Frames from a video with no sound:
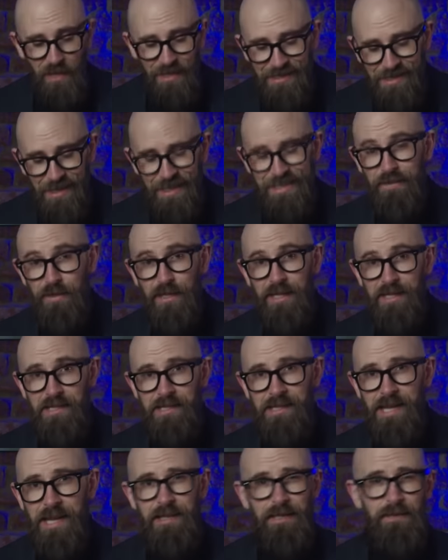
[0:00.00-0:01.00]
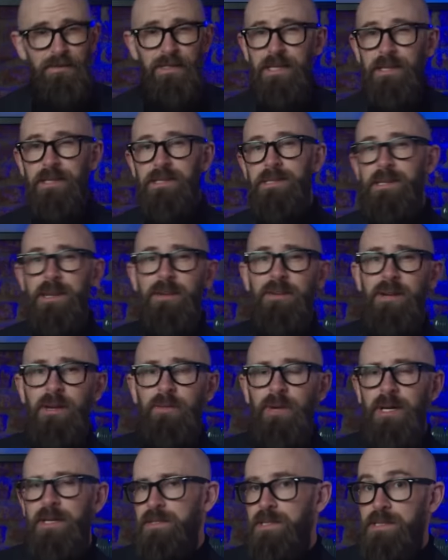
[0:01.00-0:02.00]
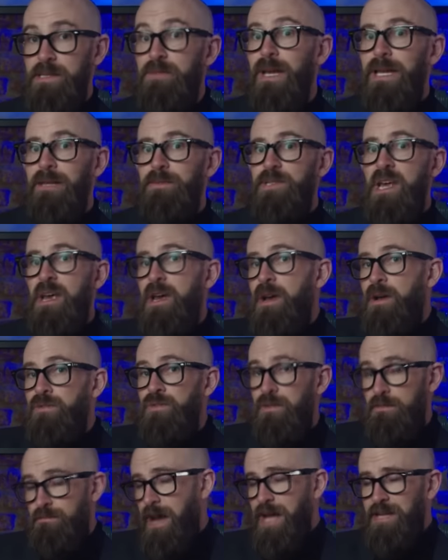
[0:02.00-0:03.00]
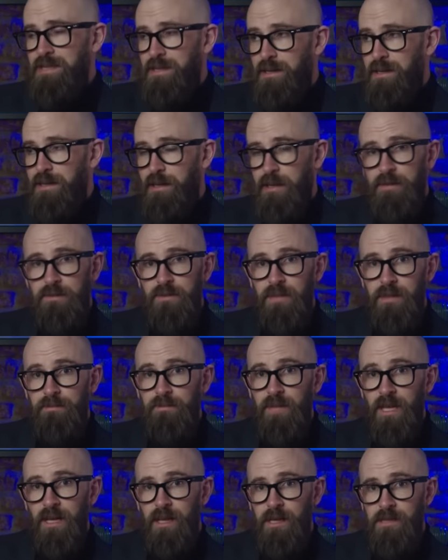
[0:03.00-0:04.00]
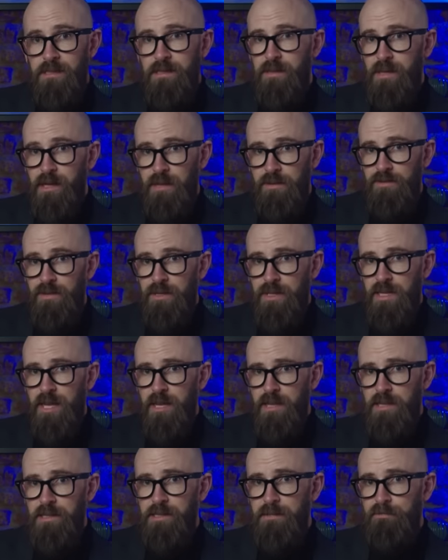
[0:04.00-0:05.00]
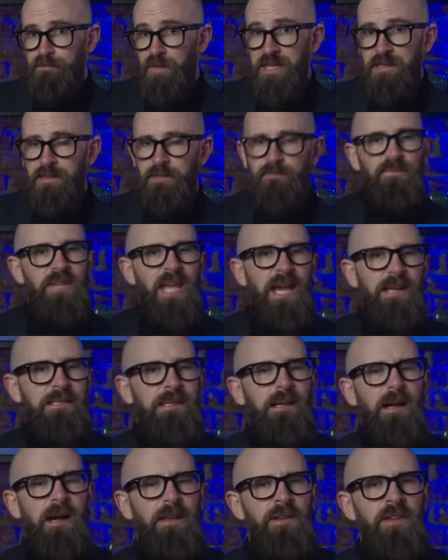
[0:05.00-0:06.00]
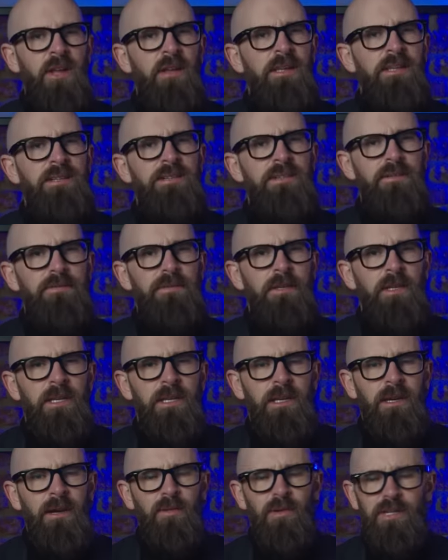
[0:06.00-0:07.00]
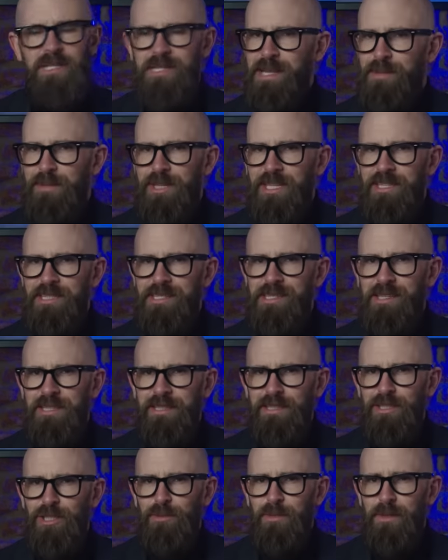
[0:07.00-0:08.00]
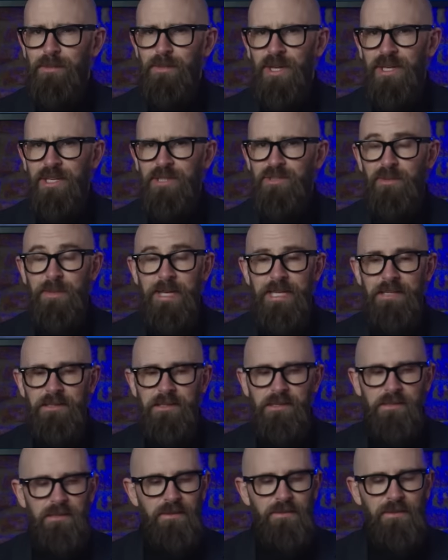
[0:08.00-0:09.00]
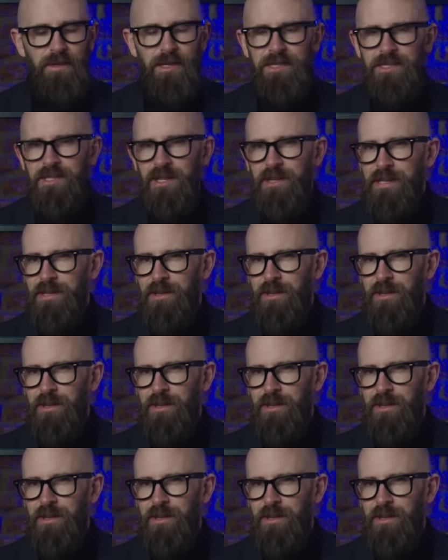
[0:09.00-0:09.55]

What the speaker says: our scientific understanding of the exterior world has developed dramatically over the last 100 years, and yet our knowledge of what is happening inside the human mind remains virtually